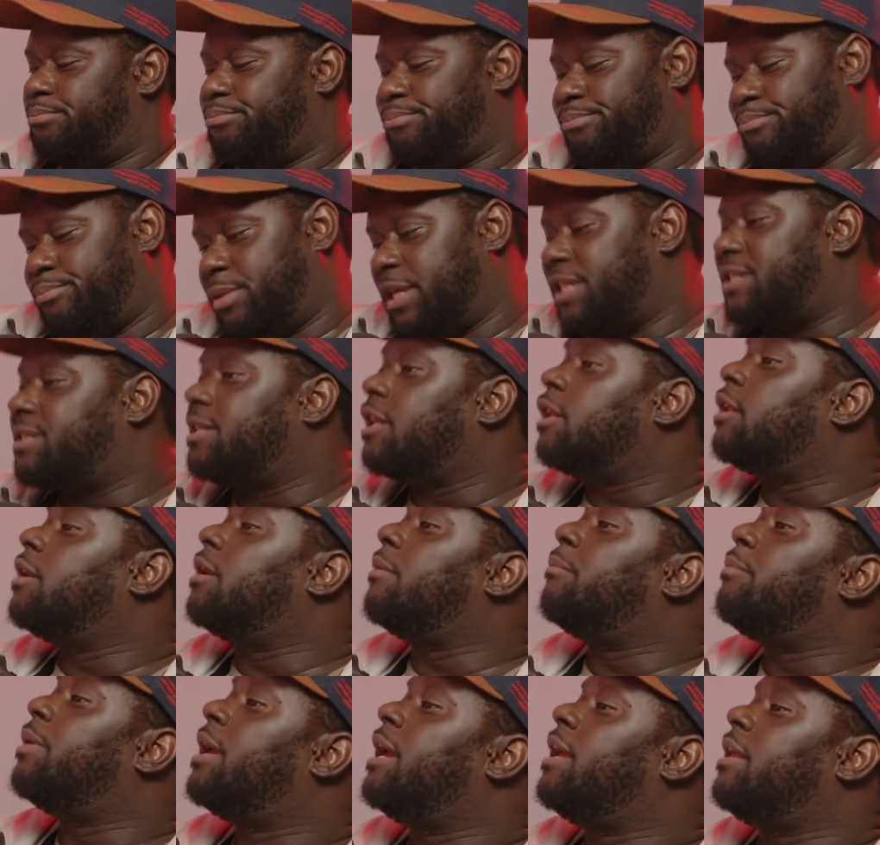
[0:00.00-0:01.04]
But it's still an
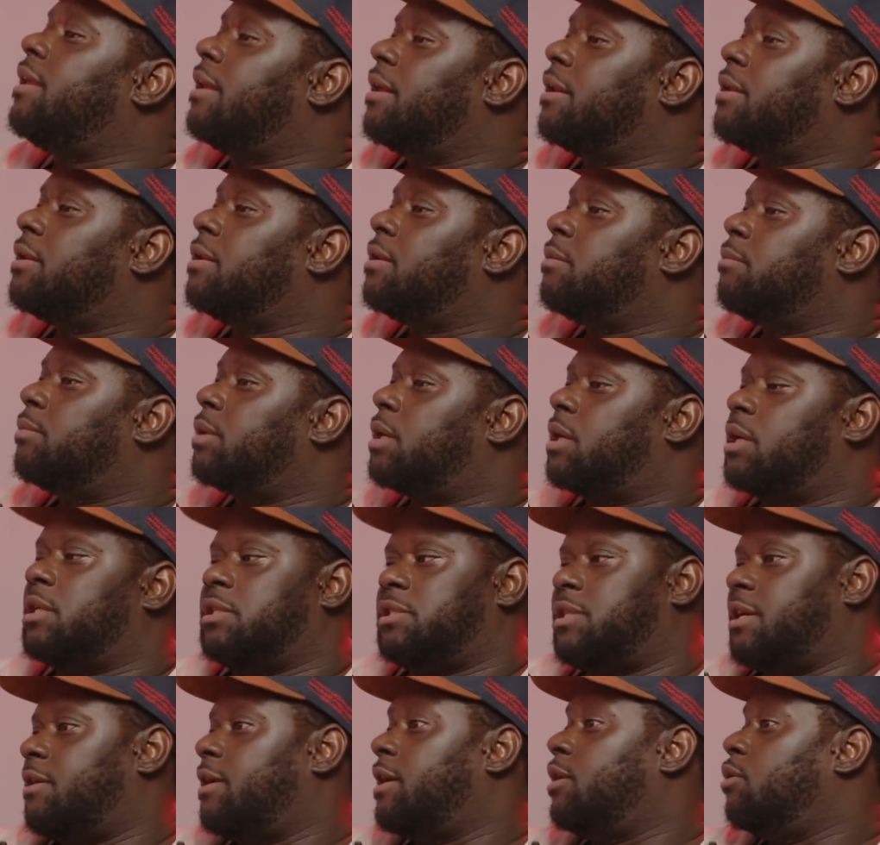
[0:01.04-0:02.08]
opinion because
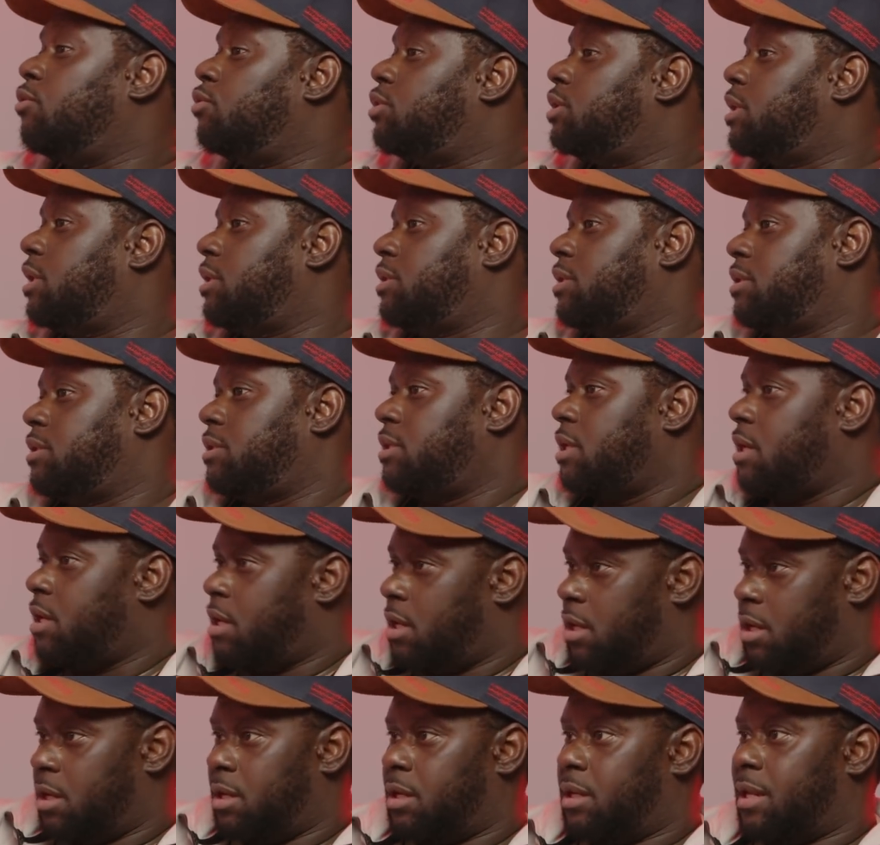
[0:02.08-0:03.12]
there ain't no judges.
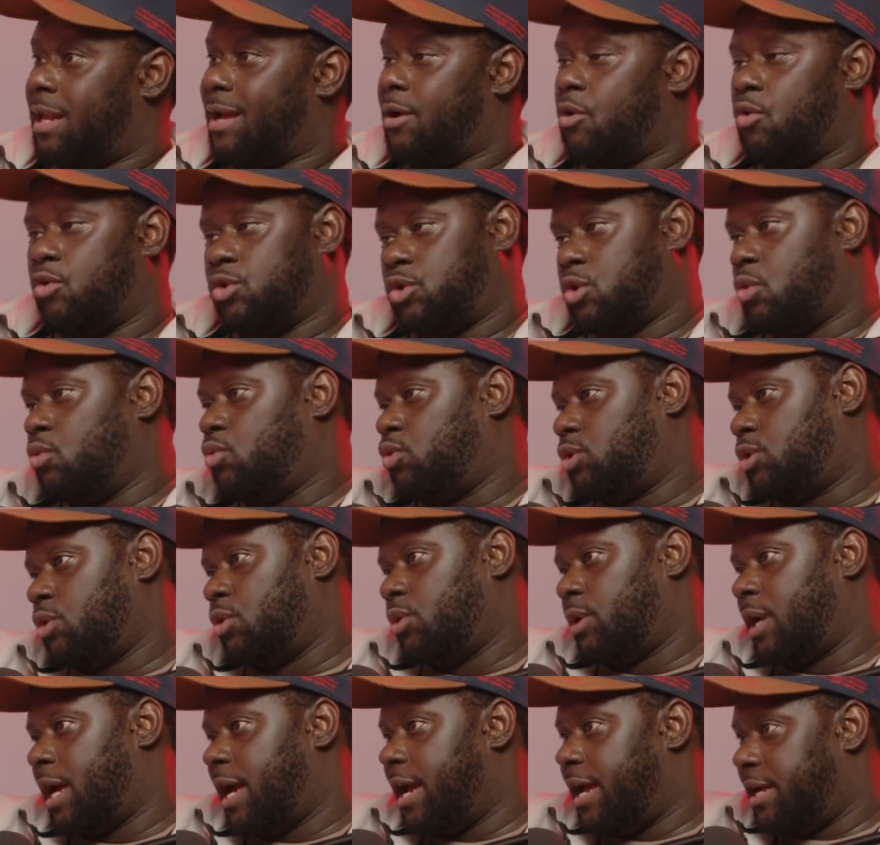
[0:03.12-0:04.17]
Mm-hmm. Like on Total
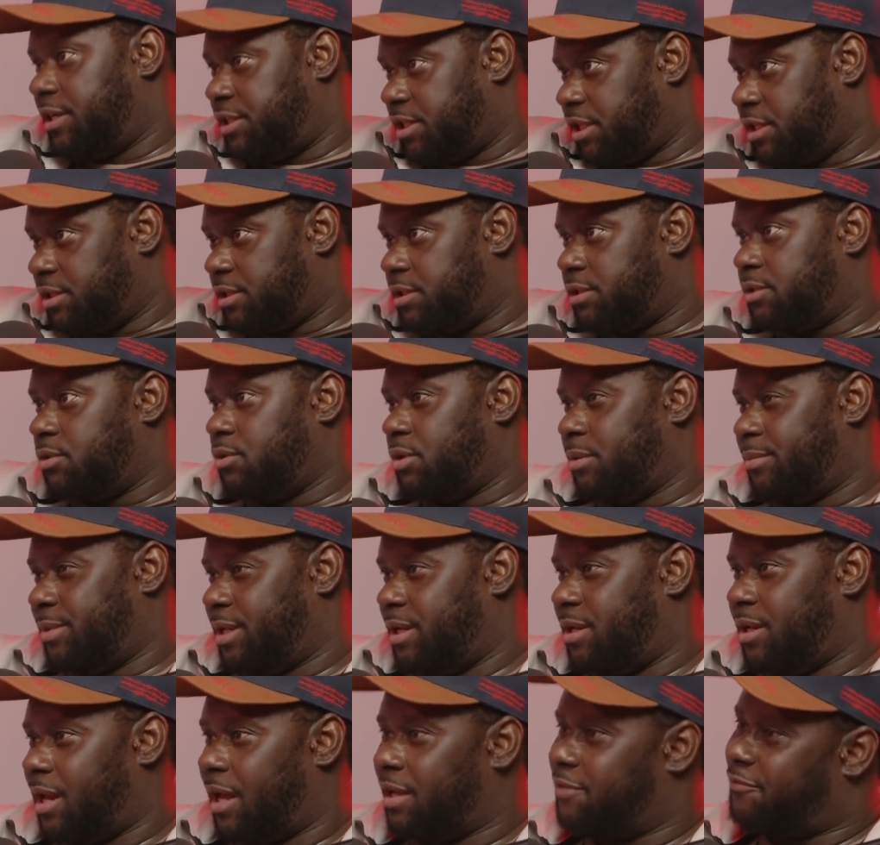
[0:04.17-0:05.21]
Slaughter, I had judges. You know what I
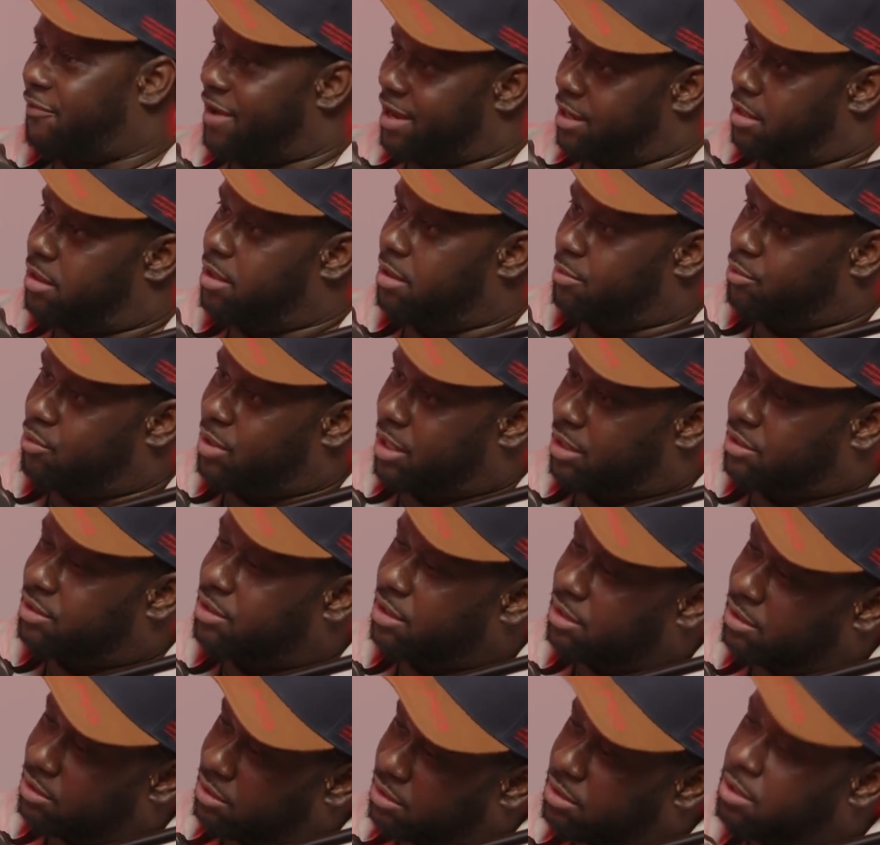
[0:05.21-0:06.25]
mean? Like Fight Club, you got
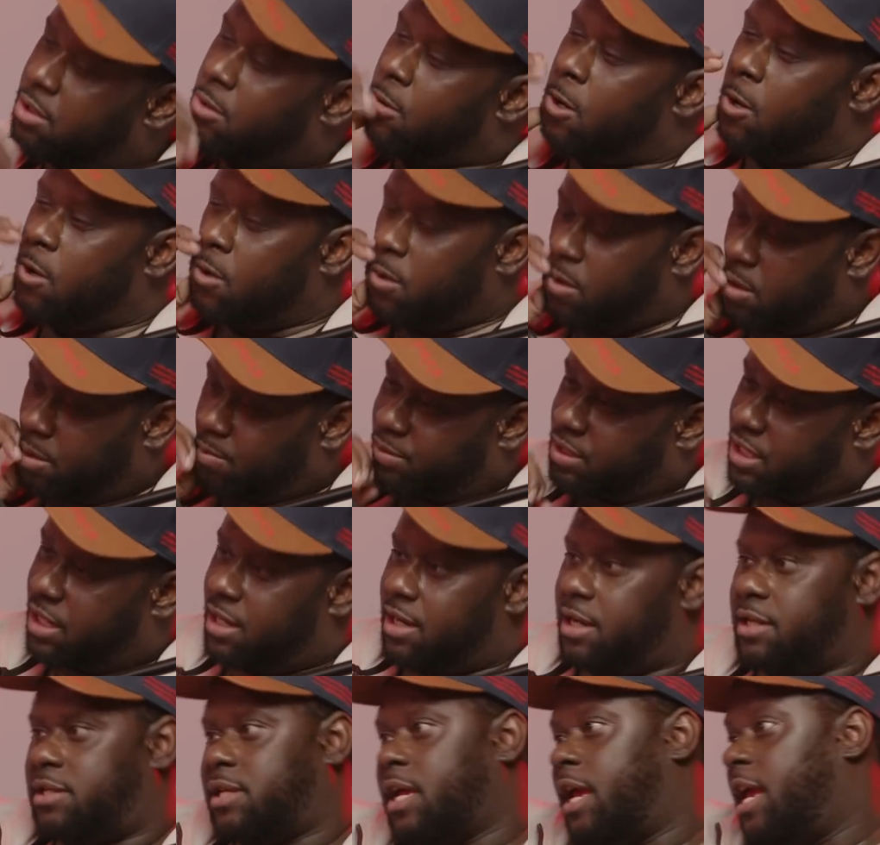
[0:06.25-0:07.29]
judges. Okay, I get you. you know I'm saying?
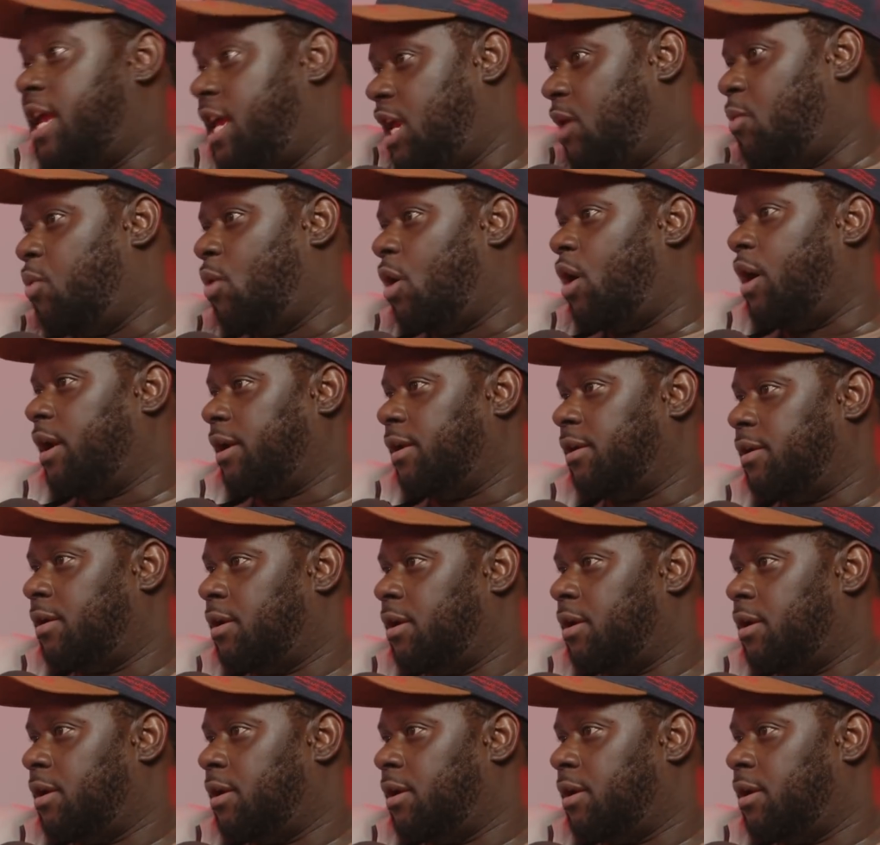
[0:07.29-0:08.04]
They say he won.